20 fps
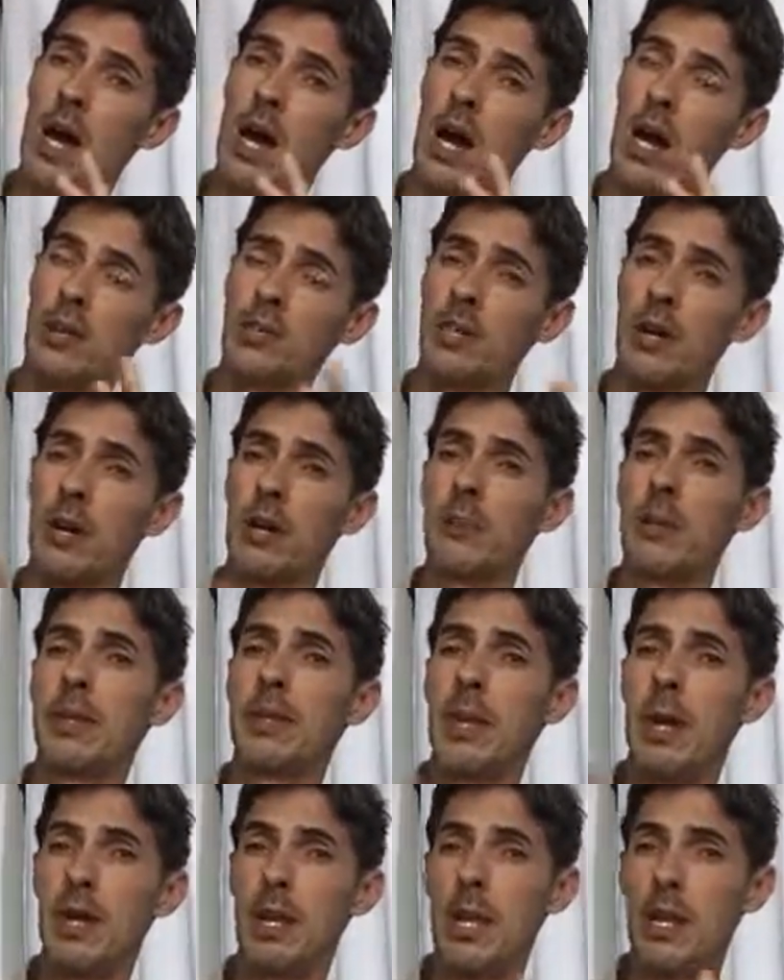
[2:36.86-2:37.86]
I'll talk
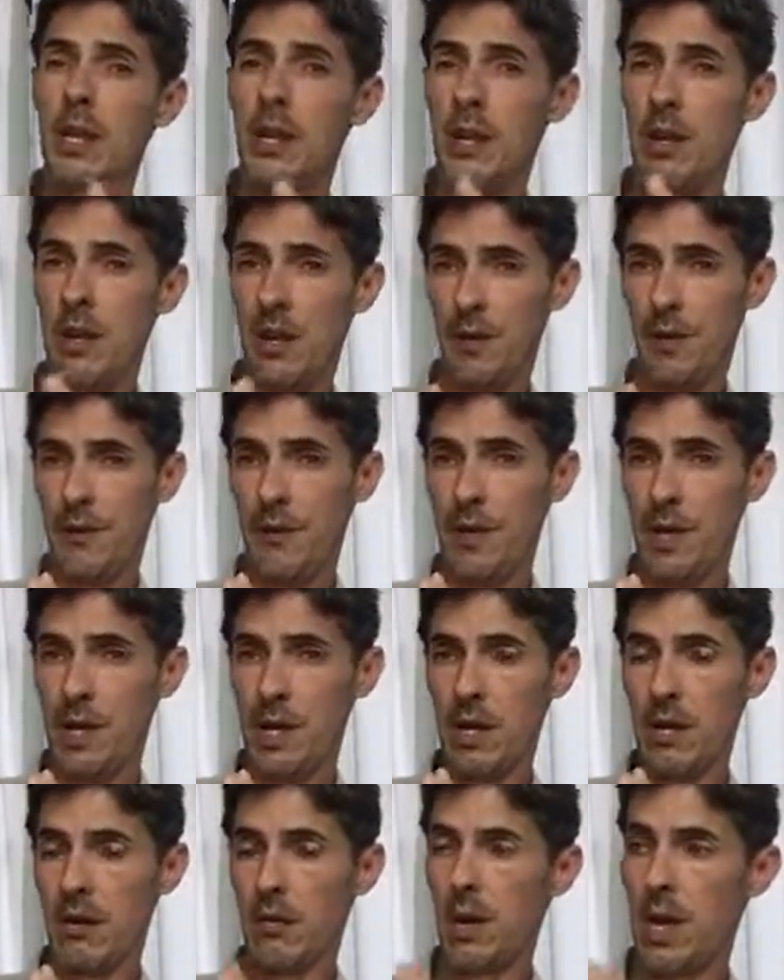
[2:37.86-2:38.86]
about that in another
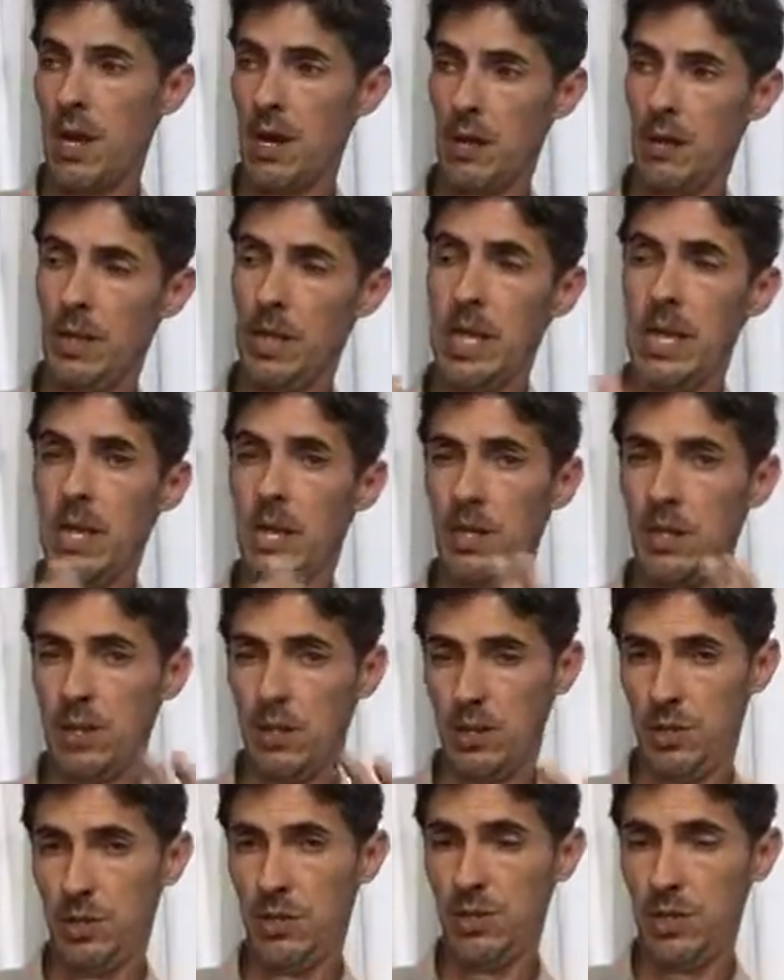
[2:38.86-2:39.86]
video, and I'll link it
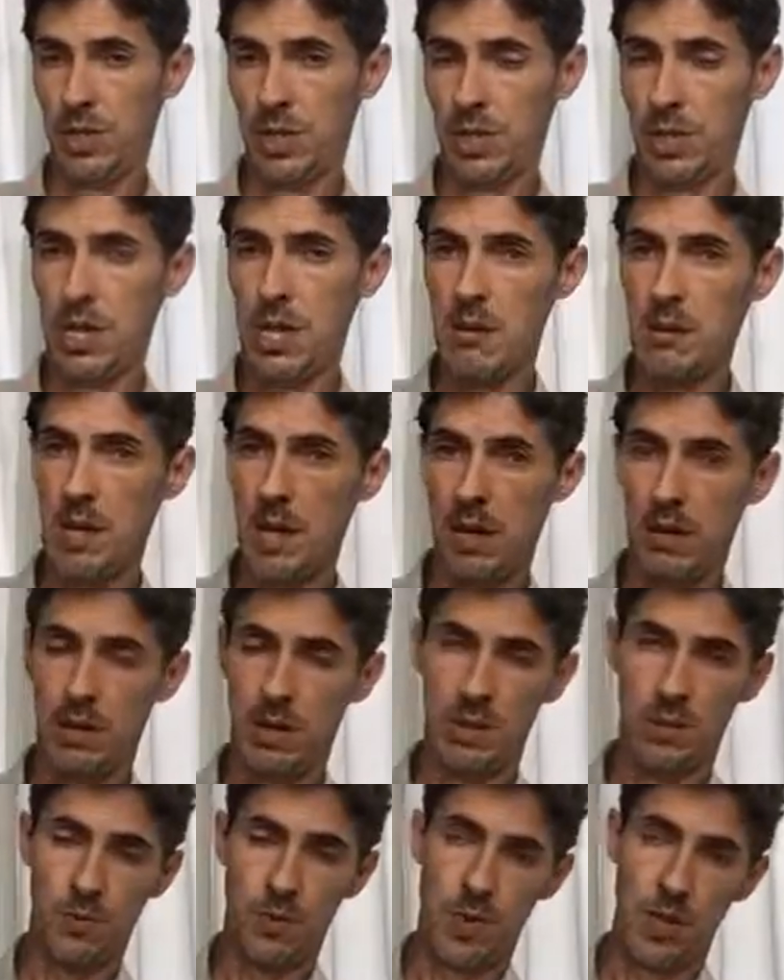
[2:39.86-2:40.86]
to this email
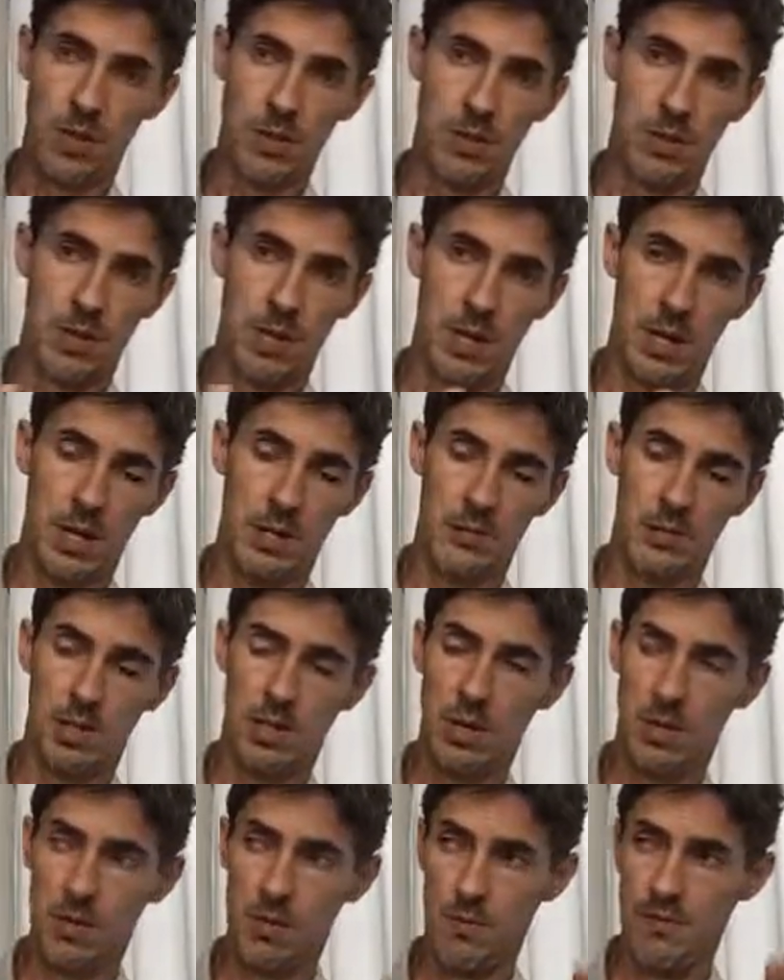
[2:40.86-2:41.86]
as well.
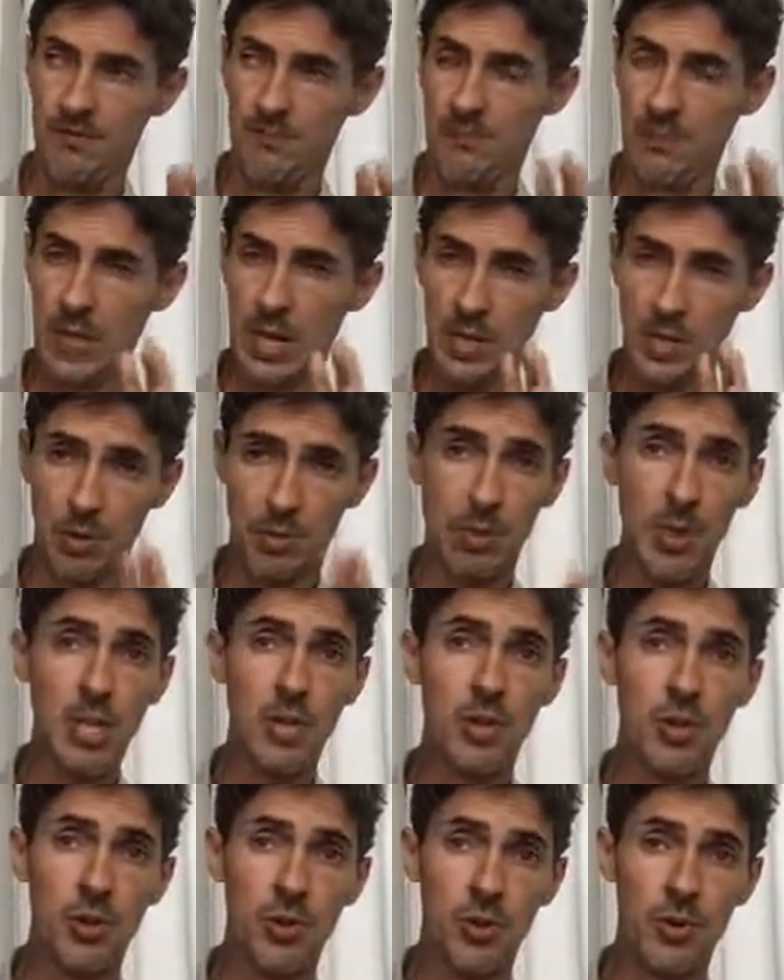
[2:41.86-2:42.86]
So be
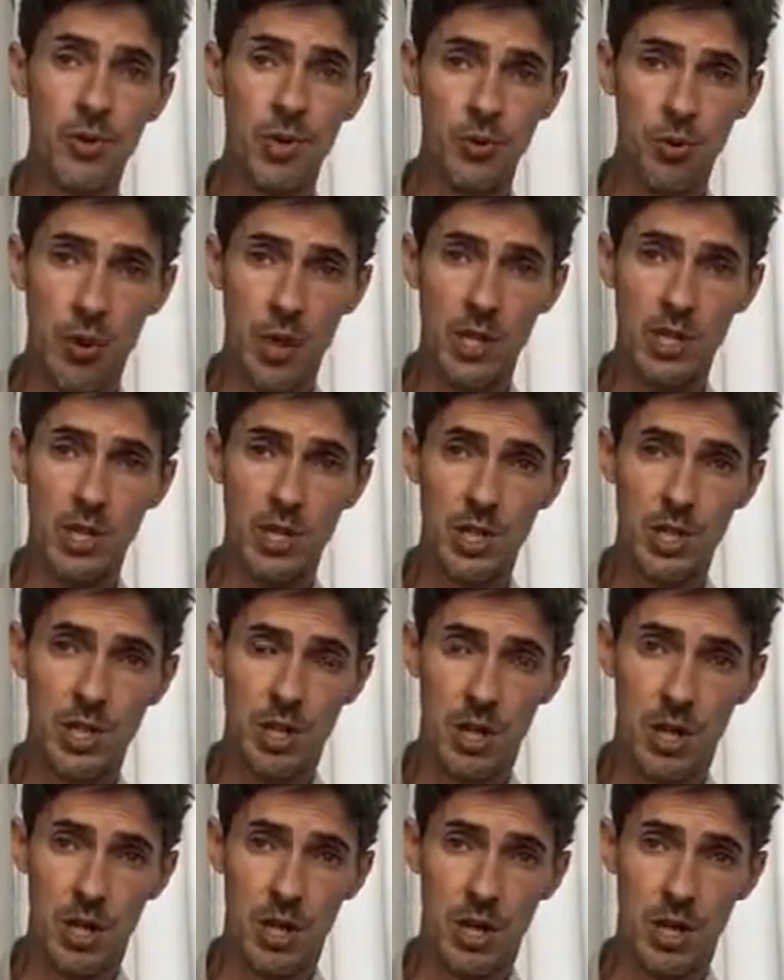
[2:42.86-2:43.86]
sure to
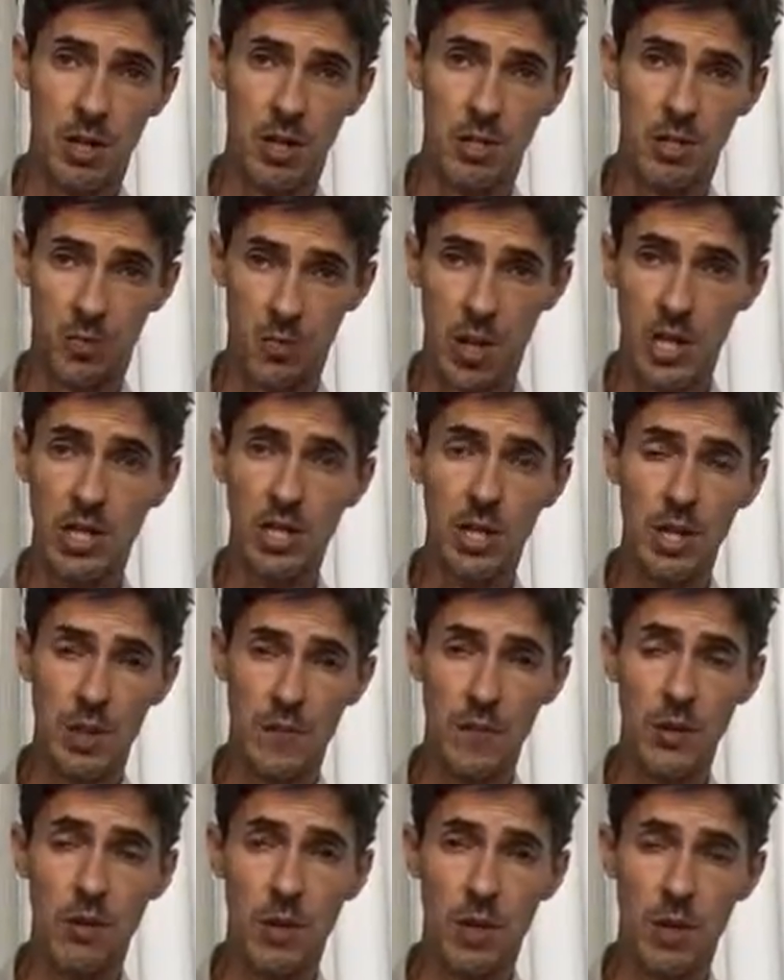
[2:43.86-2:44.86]
watch it
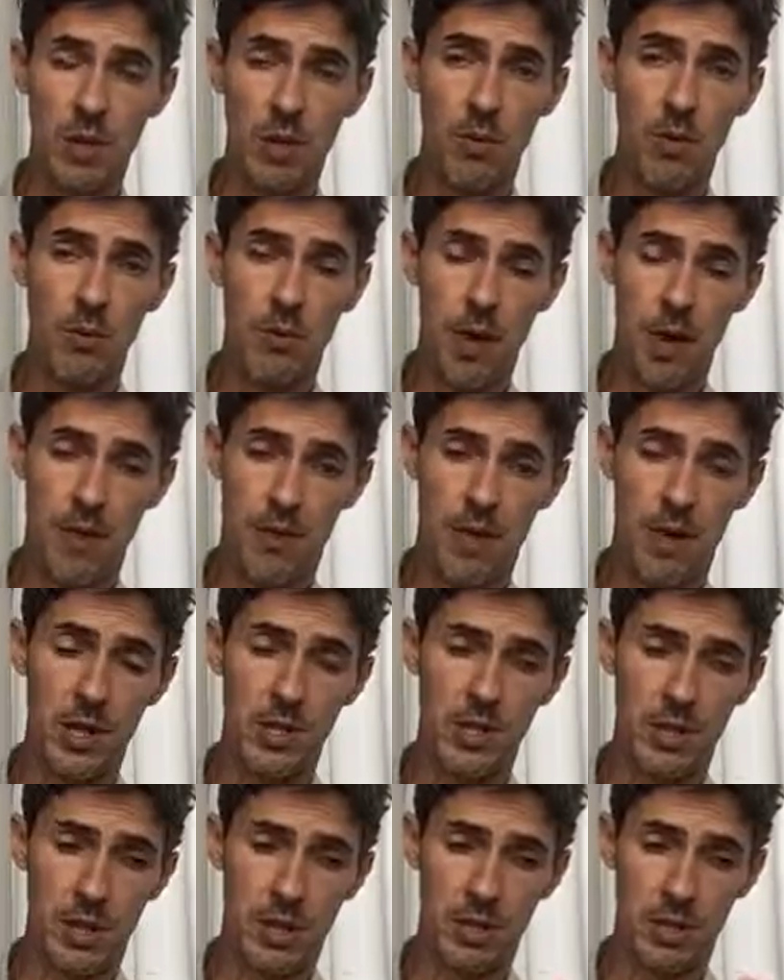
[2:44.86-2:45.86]
if you want to know what my
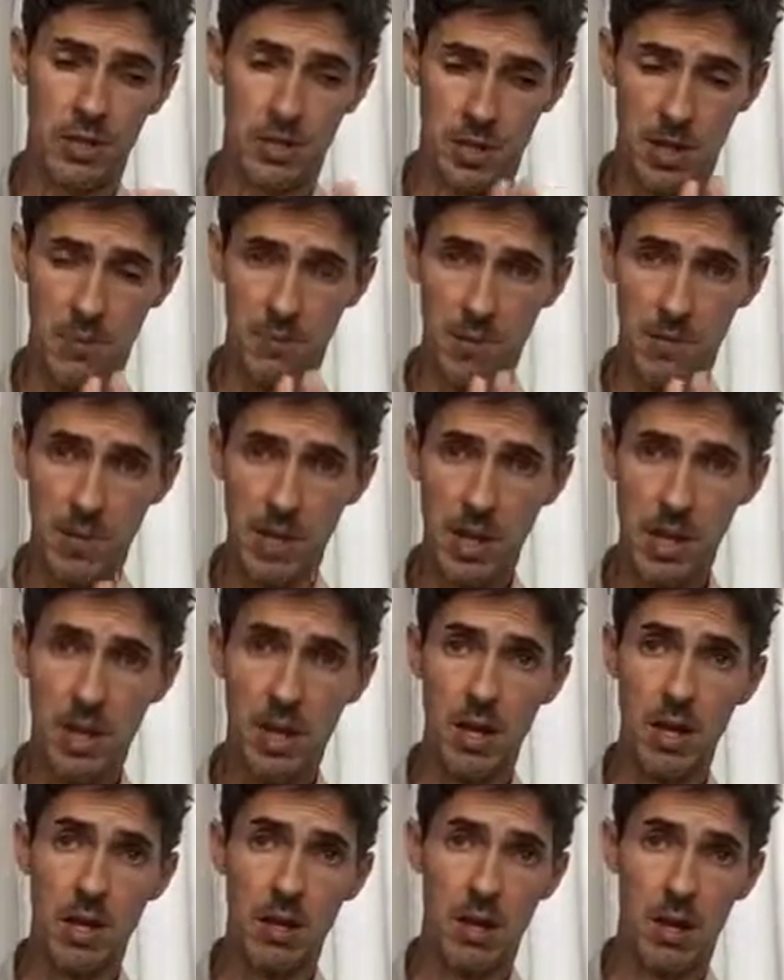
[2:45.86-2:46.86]
thoughts on supplementing
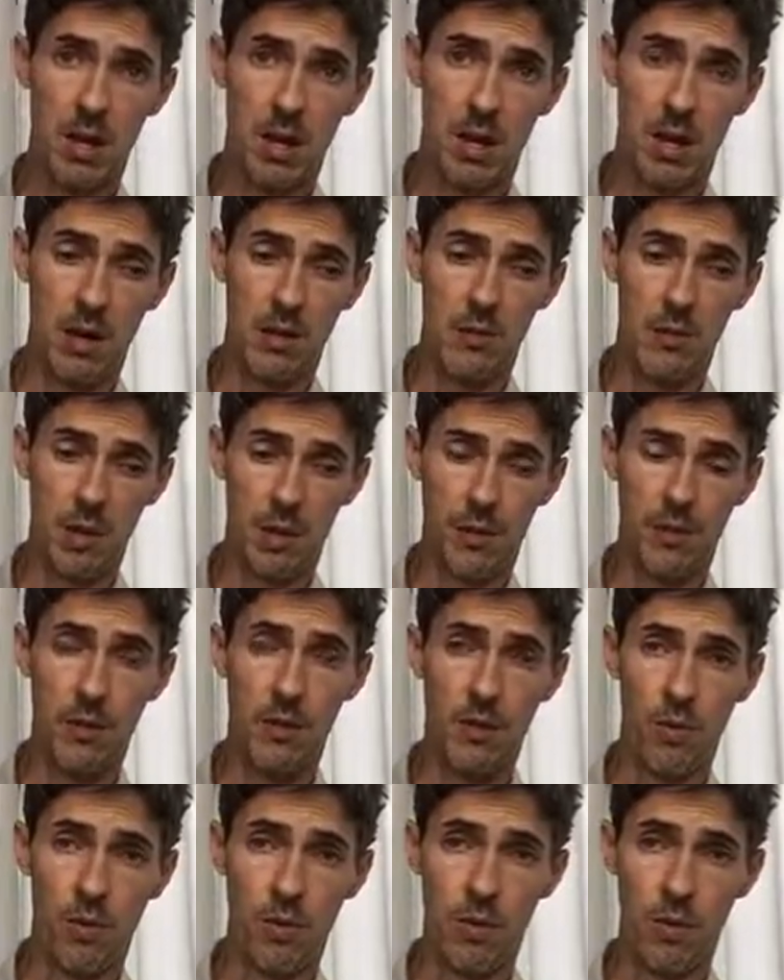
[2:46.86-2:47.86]
with
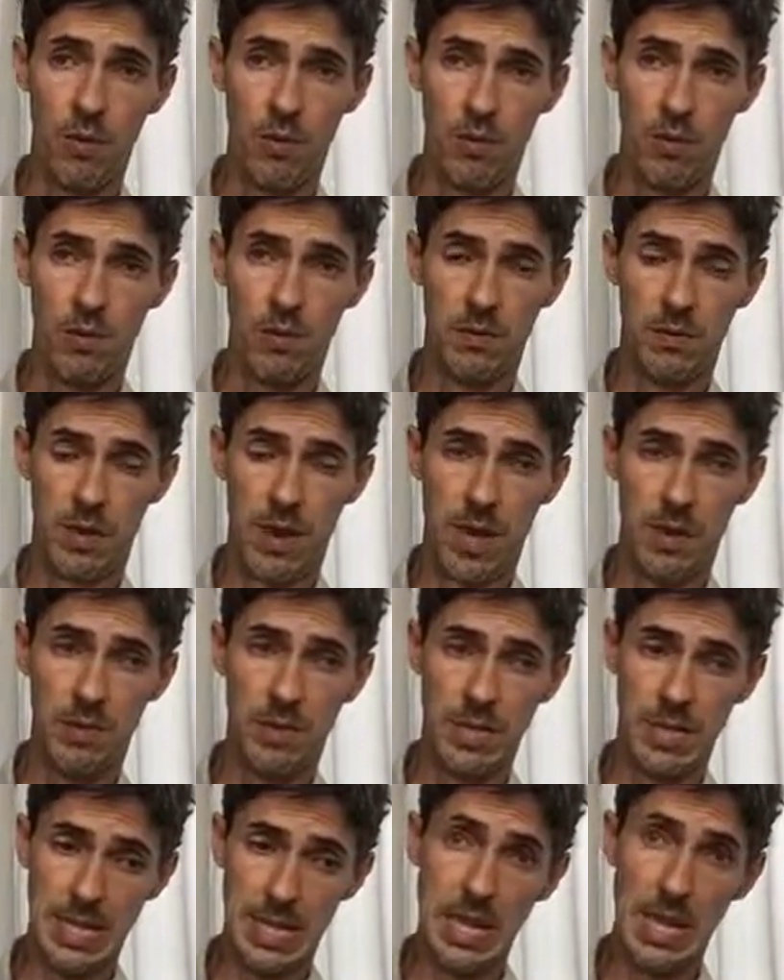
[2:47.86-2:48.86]
oral
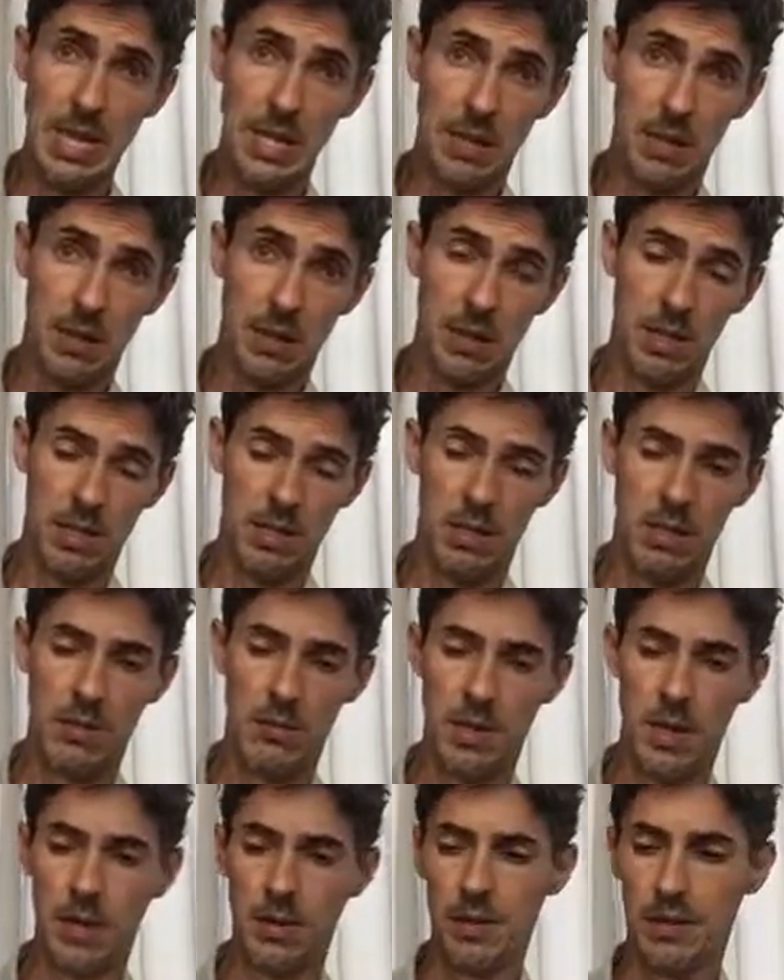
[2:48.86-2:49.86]
vitamin D is all
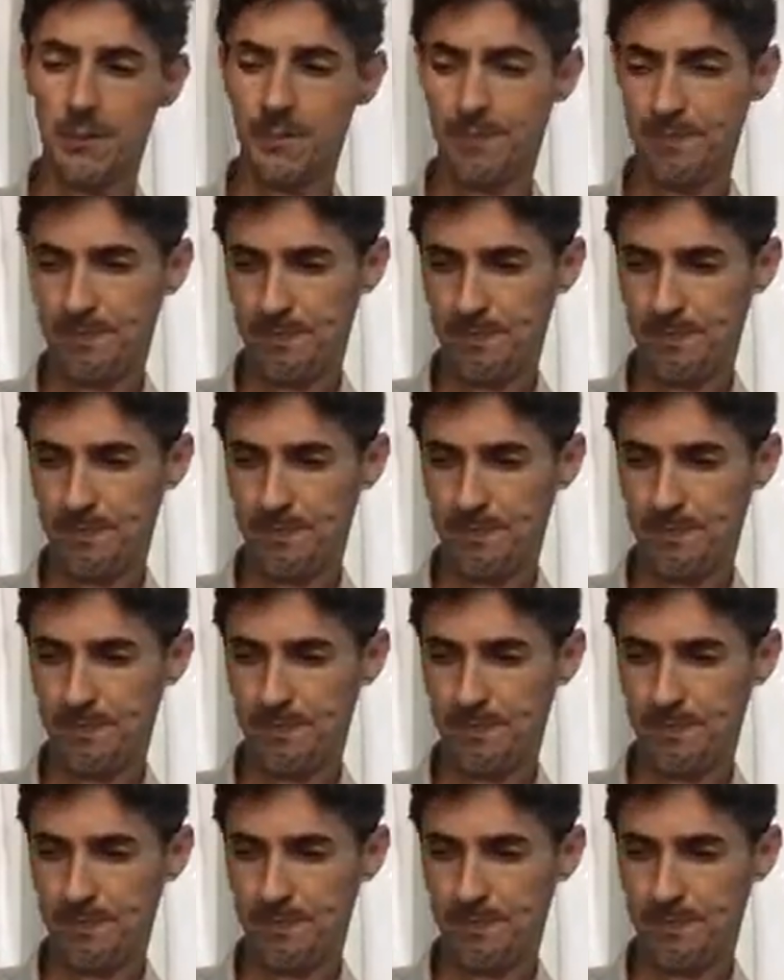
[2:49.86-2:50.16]
about.